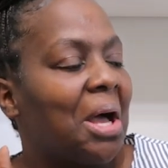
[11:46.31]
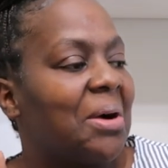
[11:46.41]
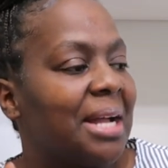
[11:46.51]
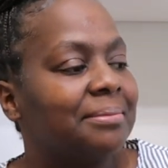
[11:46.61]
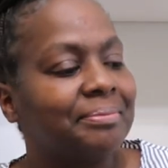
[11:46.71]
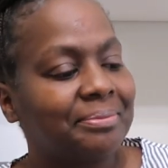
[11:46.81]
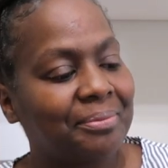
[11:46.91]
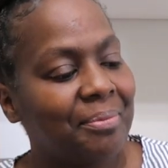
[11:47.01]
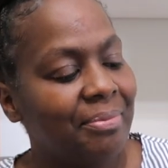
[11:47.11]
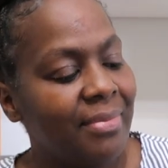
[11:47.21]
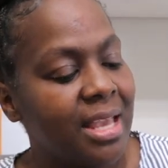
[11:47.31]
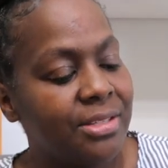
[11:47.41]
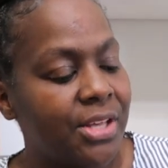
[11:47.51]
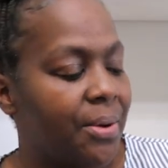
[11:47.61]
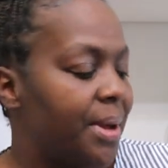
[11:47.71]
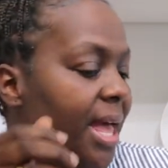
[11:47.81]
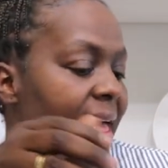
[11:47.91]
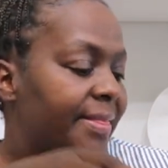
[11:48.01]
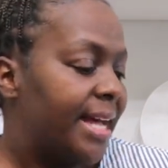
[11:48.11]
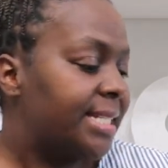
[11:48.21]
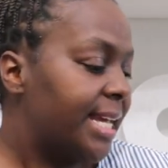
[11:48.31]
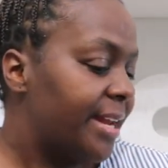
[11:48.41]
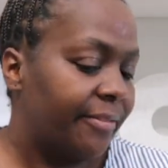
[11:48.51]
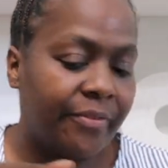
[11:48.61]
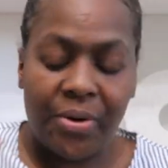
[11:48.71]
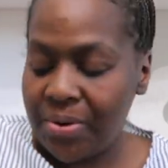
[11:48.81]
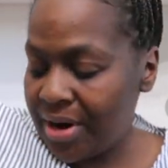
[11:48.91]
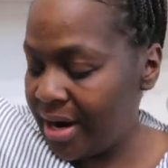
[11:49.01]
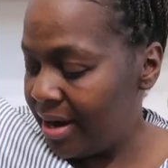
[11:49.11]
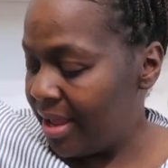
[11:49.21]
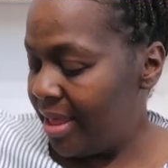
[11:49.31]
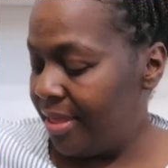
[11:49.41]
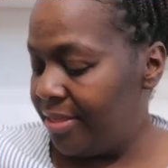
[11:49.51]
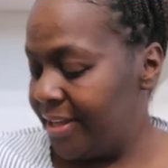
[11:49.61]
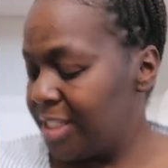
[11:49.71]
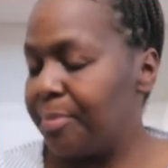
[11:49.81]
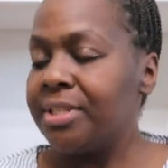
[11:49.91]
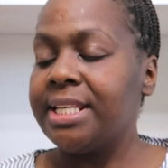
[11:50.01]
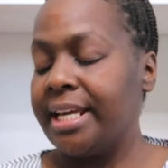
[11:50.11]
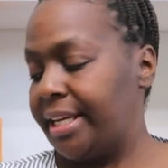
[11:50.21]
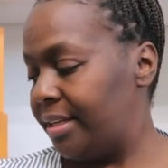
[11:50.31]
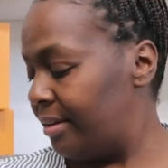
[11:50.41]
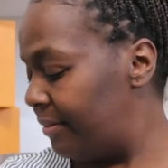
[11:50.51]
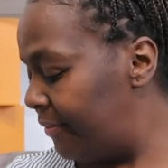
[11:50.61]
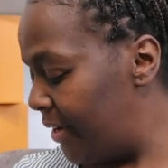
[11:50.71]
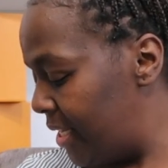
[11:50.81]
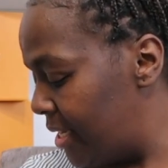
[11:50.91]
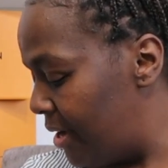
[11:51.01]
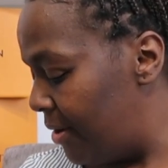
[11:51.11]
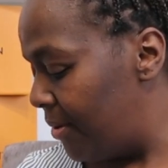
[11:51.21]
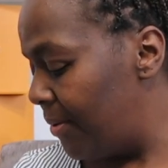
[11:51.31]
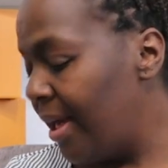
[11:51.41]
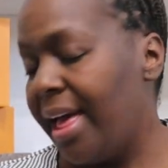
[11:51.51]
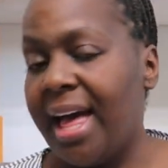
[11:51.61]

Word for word: Okay. So that's it for this particular video.